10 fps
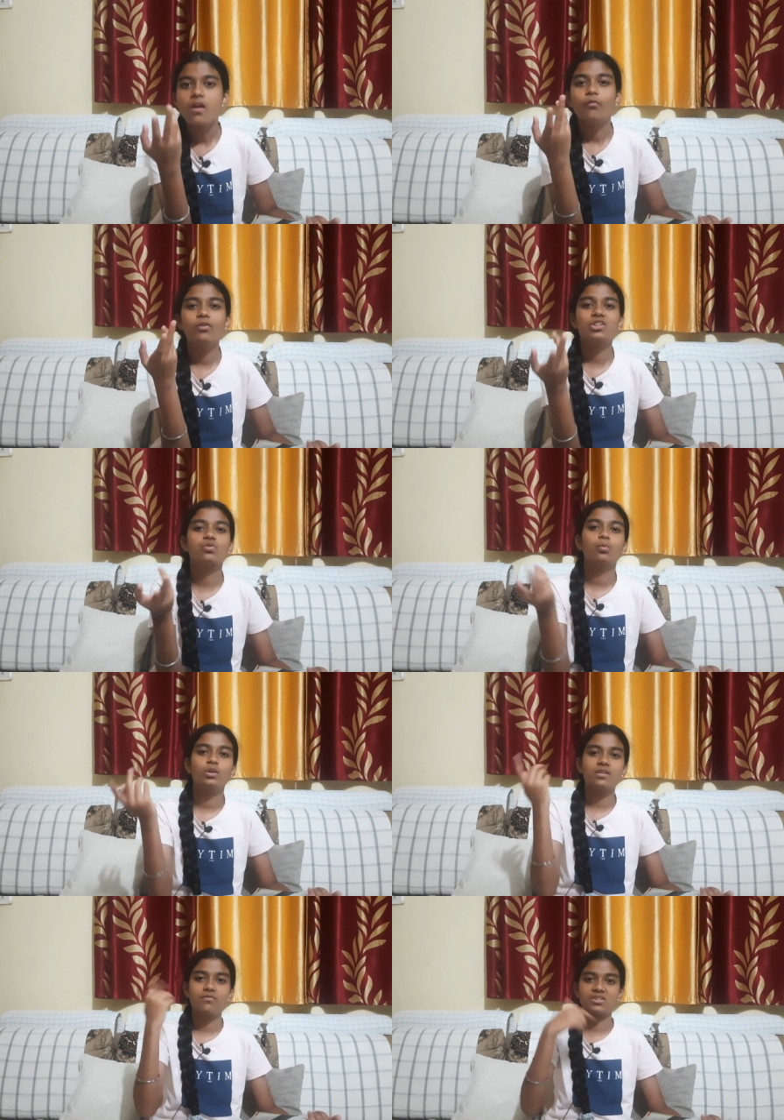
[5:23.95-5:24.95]
which
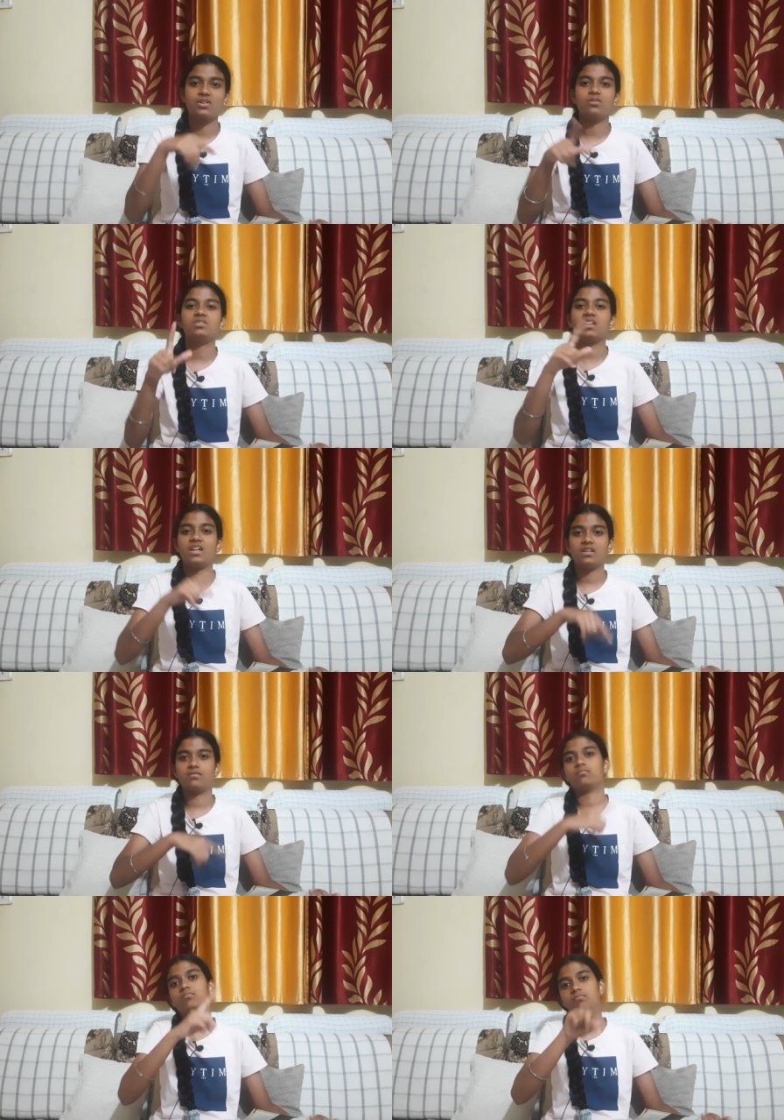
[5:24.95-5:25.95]
would result
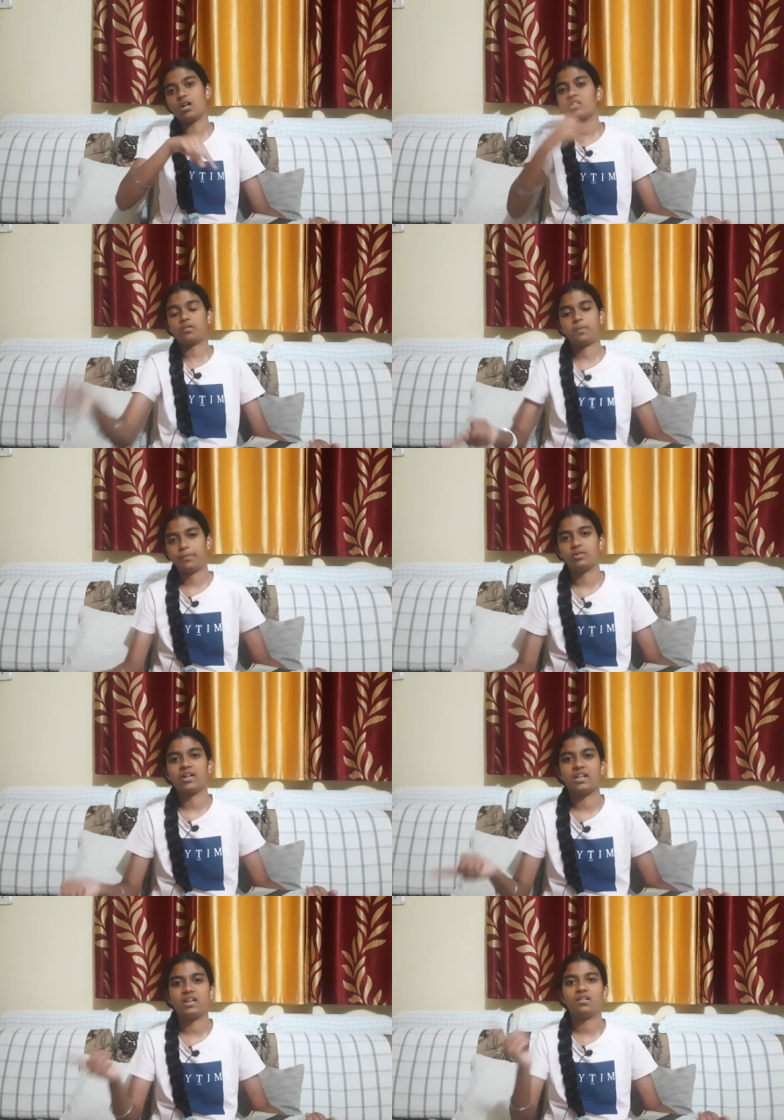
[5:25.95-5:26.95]
in other people
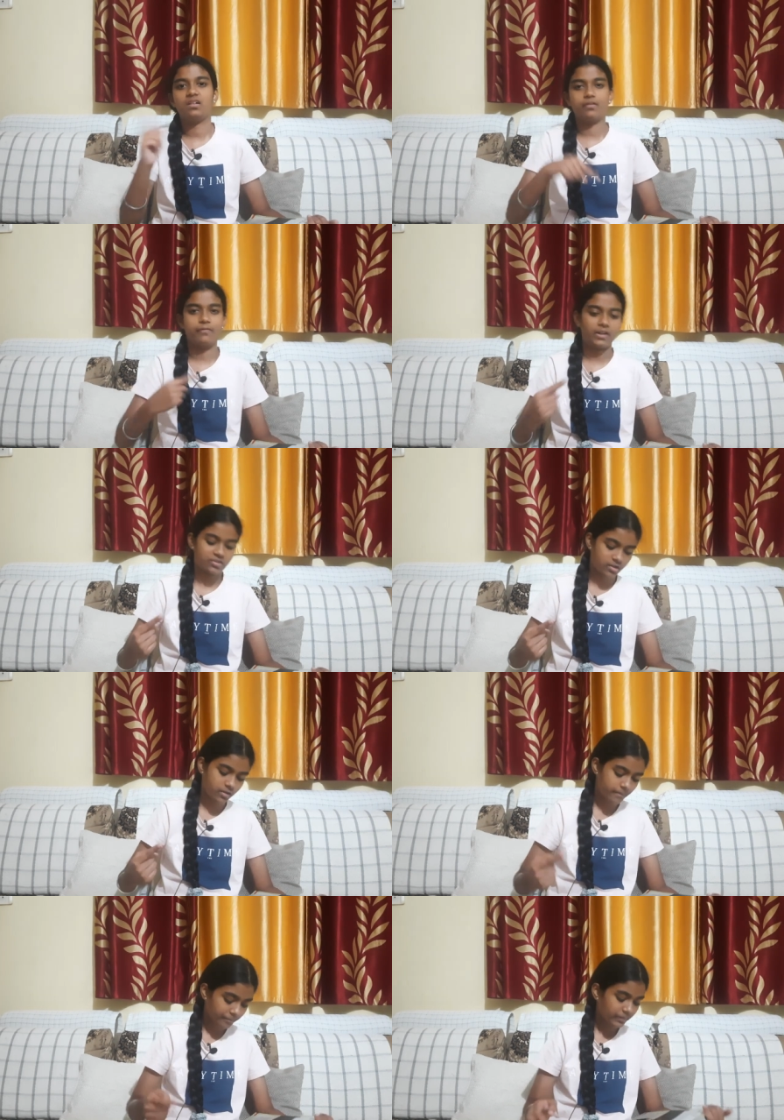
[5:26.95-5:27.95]
getting infected.